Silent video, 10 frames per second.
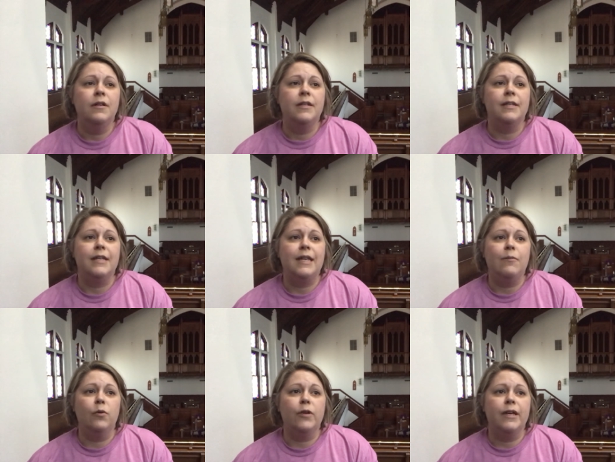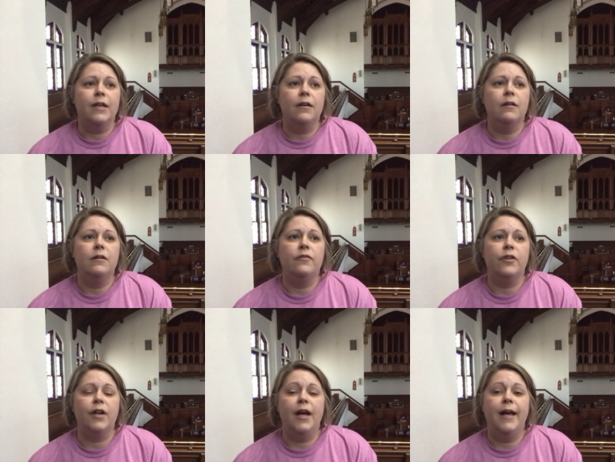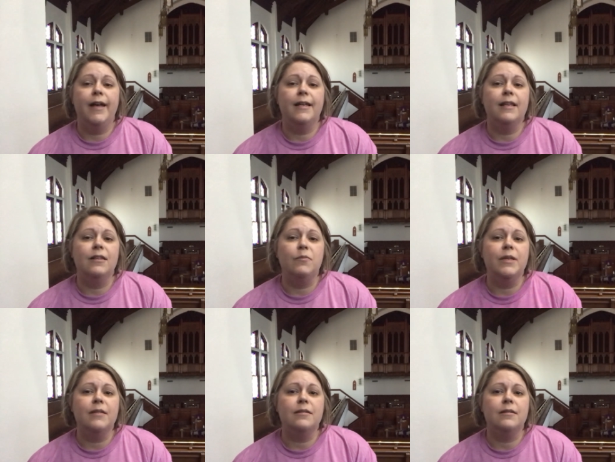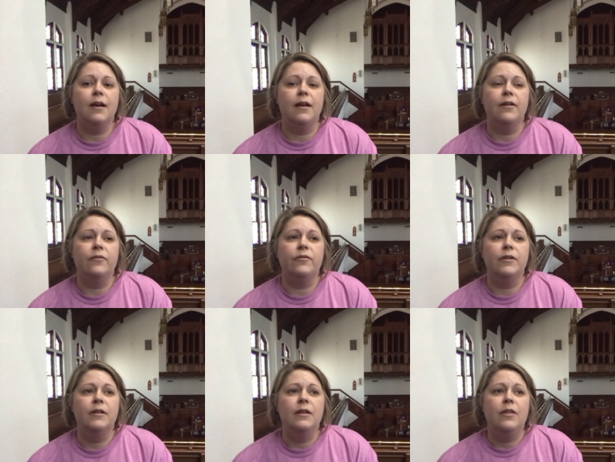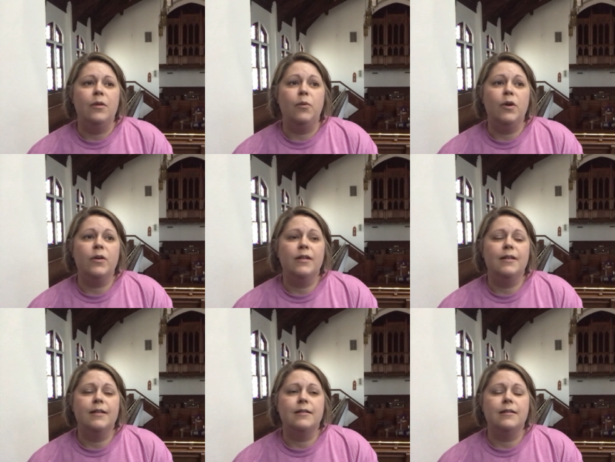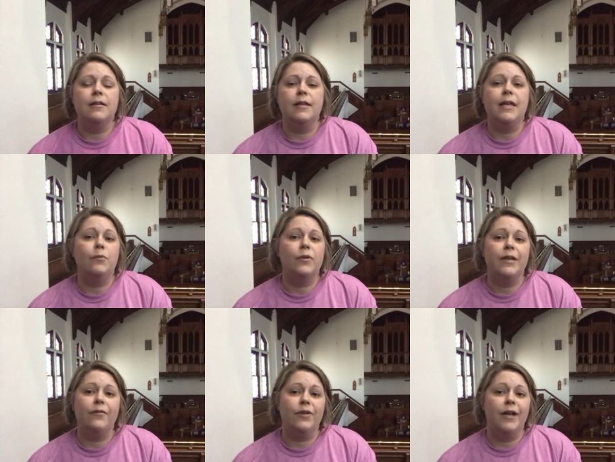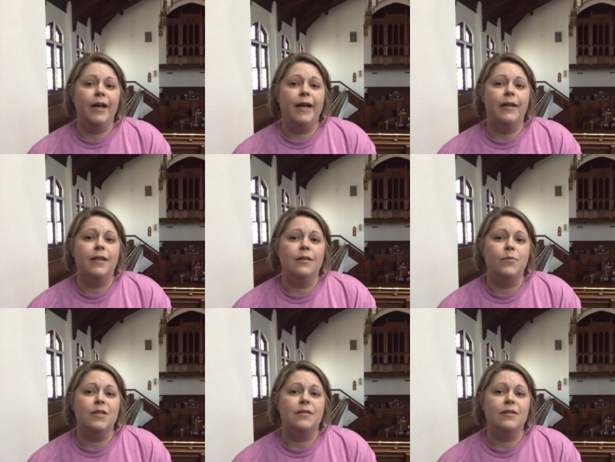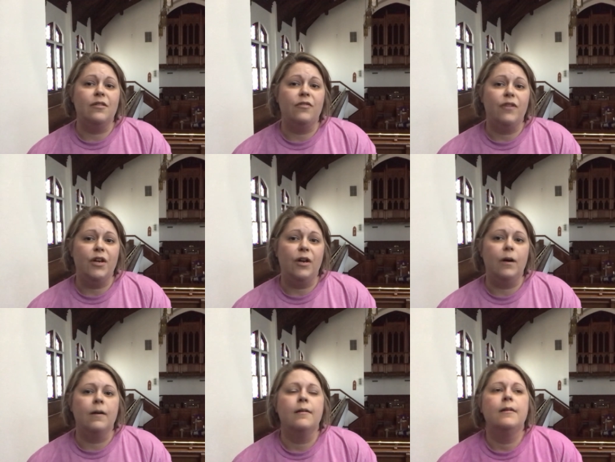to keep looking for God in the midst of the brokenness, to keep looking for God in the midst of the fear,